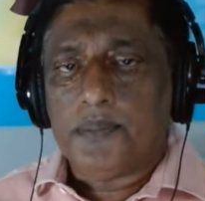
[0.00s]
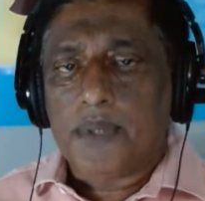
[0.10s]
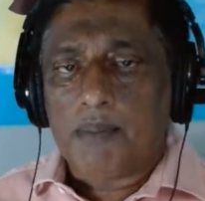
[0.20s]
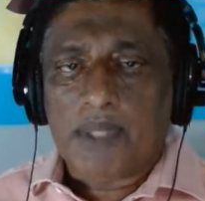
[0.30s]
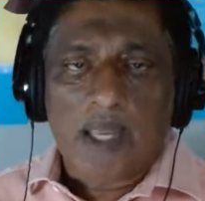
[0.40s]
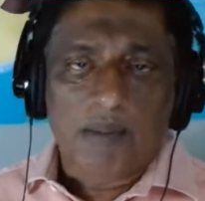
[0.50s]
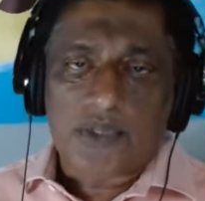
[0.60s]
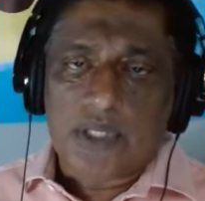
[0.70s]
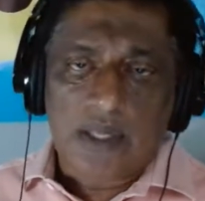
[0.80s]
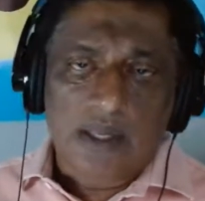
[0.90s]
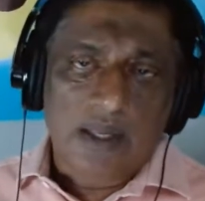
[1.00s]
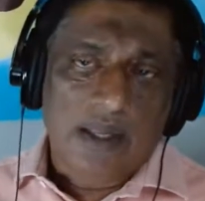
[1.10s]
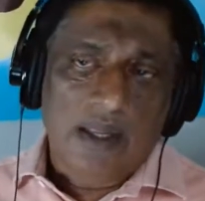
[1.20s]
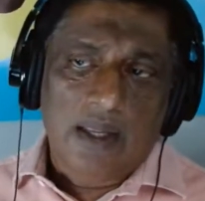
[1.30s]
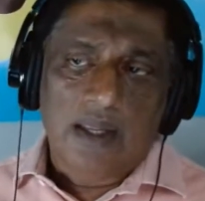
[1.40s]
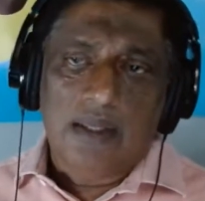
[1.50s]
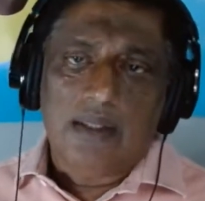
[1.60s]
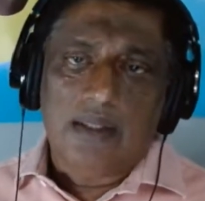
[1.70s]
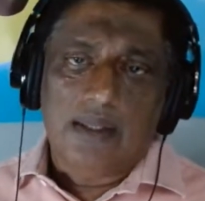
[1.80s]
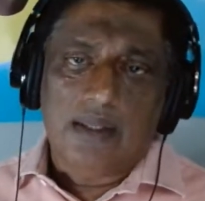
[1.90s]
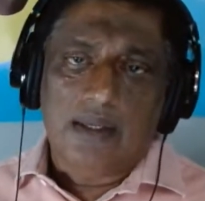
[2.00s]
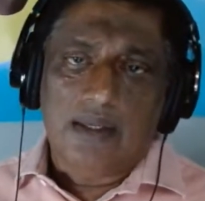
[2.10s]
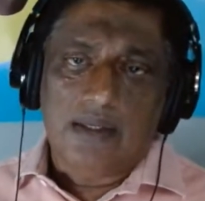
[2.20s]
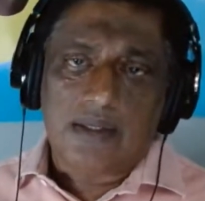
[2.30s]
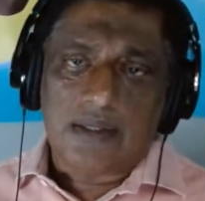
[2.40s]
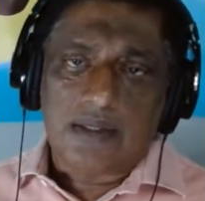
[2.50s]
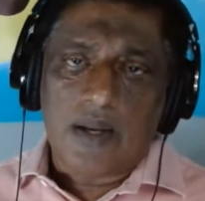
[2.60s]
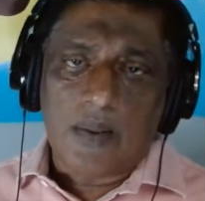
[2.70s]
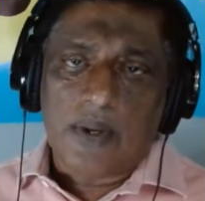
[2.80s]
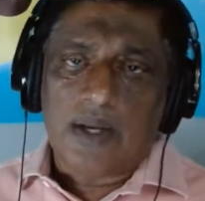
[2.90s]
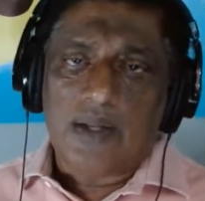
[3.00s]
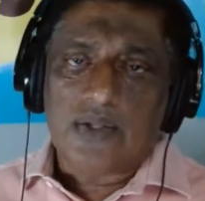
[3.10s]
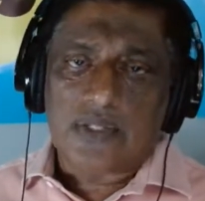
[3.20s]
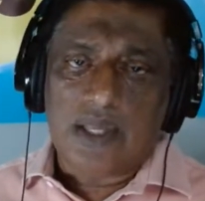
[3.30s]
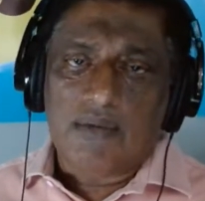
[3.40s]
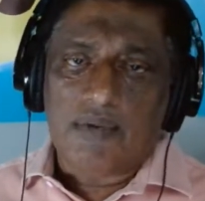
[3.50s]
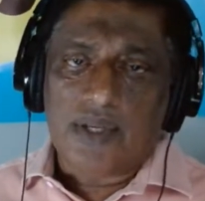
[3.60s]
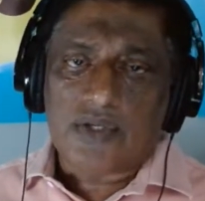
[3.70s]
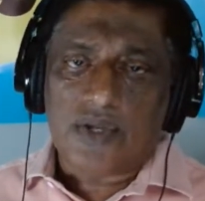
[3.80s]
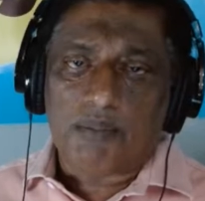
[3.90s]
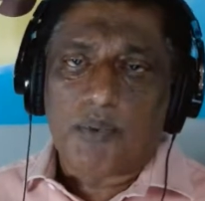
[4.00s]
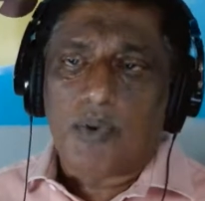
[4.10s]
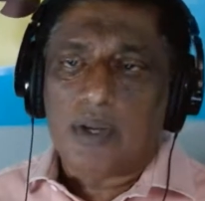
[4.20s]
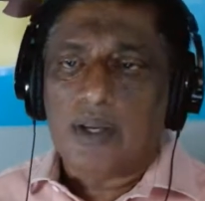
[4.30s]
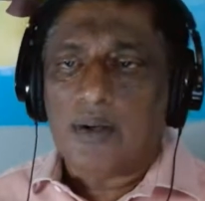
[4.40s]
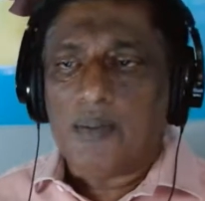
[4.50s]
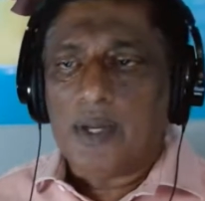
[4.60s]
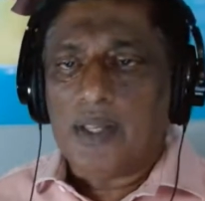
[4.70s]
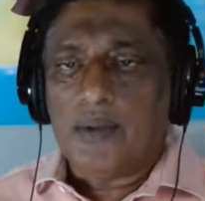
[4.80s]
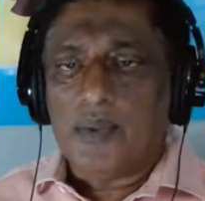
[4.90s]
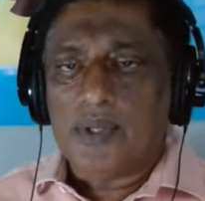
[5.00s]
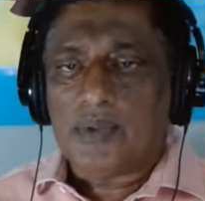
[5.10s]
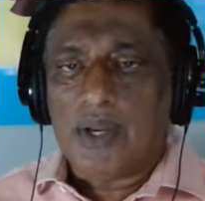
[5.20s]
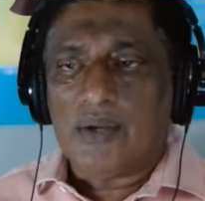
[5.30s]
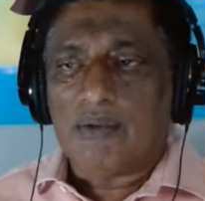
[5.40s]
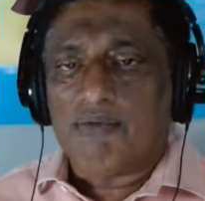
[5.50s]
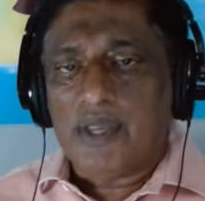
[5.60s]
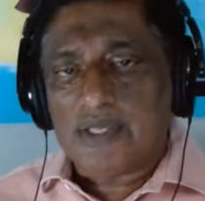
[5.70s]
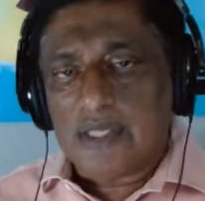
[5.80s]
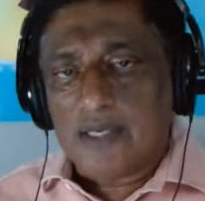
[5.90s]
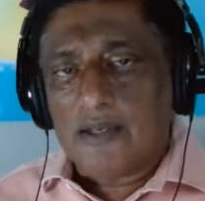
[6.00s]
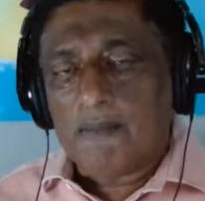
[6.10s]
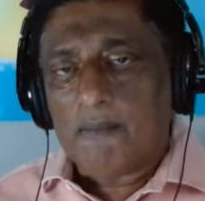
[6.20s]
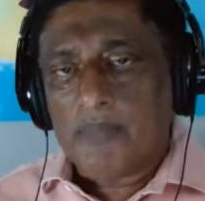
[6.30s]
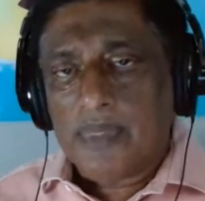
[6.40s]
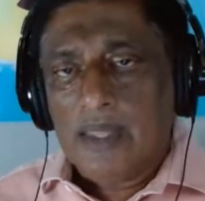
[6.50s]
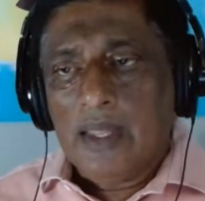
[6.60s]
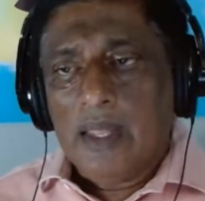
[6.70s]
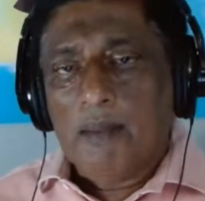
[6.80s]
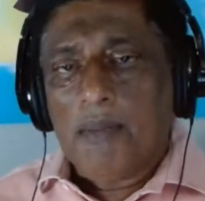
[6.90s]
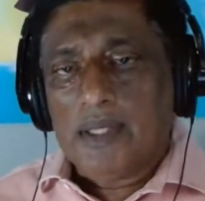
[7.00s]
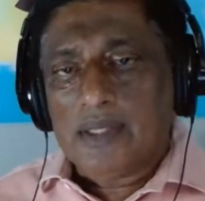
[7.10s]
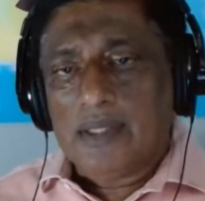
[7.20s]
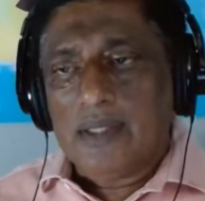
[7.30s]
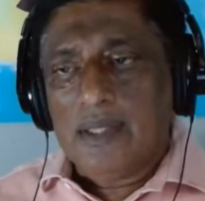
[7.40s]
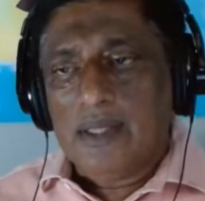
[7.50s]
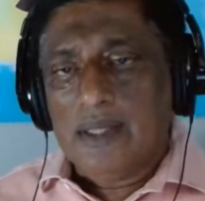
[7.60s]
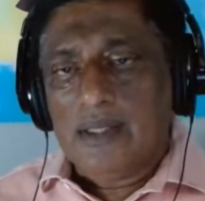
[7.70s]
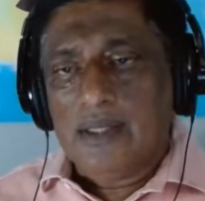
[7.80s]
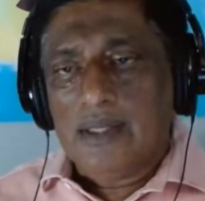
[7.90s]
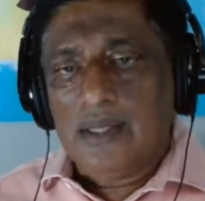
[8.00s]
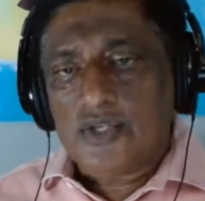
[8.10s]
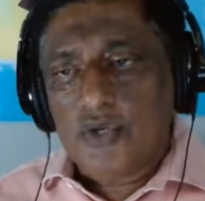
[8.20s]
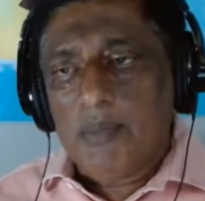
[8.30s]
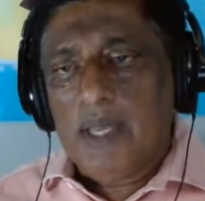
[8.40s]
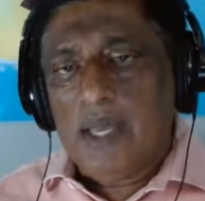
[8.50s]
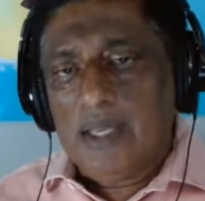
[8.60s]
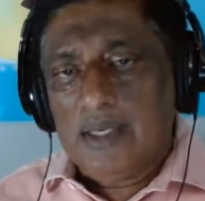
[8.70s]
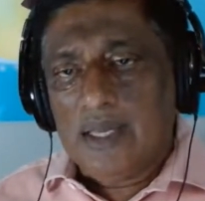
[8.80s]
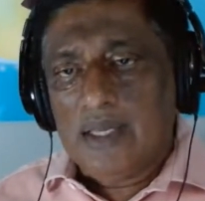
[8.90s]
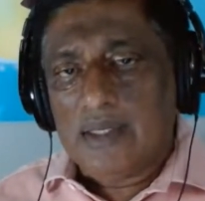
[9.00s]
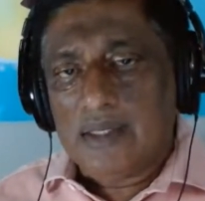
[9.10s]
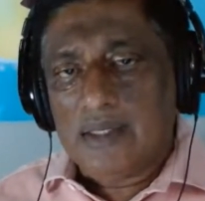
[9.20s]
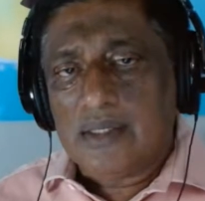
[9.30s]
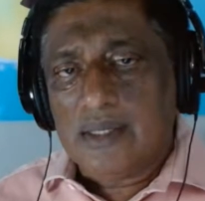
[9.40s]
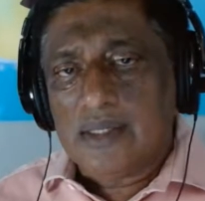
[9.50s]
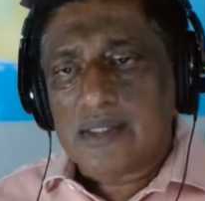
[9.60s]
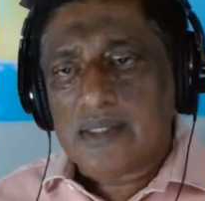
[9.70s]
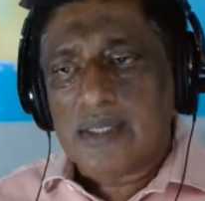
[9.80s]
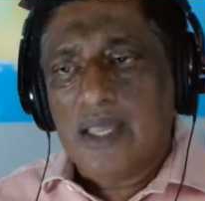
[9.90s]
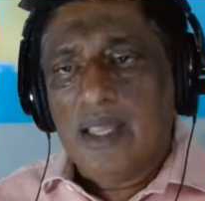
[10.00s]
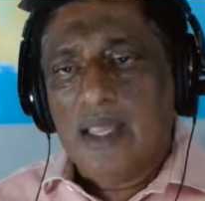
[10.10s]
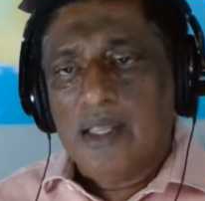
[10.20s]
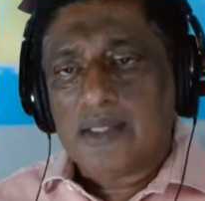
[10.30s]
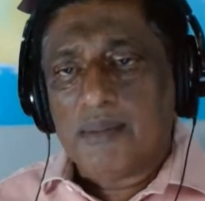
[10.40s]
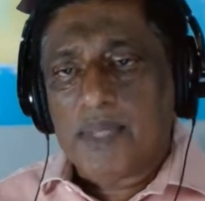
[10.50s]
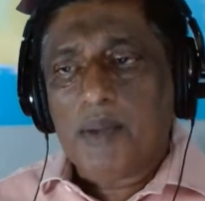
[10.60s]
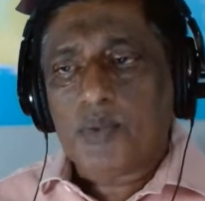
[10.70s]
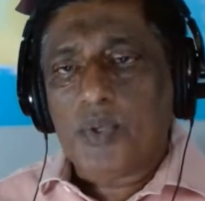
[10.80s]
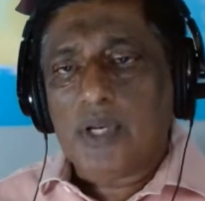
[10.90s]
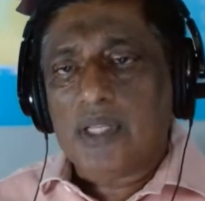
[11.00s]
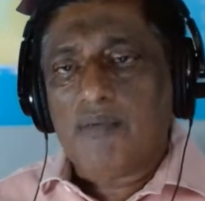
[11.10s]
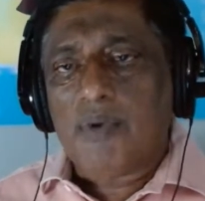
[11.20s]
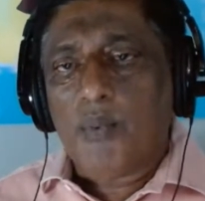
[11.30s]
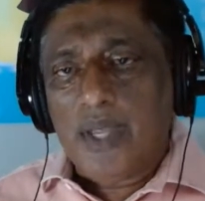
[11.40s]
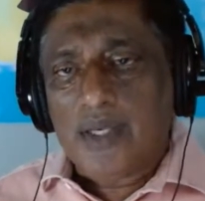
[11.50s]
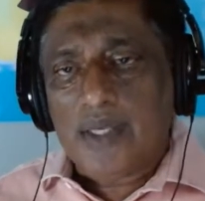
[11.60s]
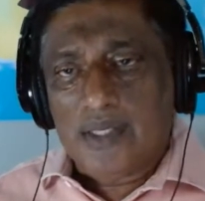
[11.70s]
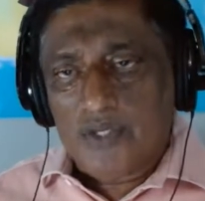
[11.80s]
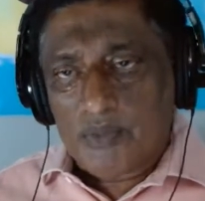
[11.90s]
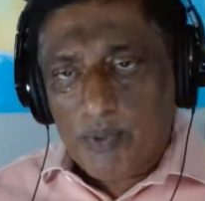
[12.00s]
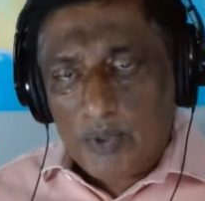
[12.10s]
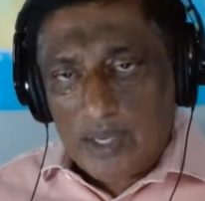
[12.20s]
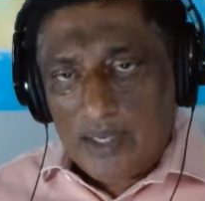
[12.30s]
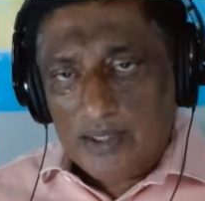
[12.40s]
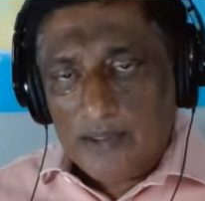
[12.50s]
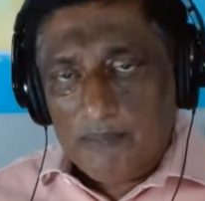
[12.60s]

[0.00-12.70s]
Sometimes the slogan is, if it is not broken, why are we trying to fix it? But the issue behind that is sometimes we're not even aware that it's broken.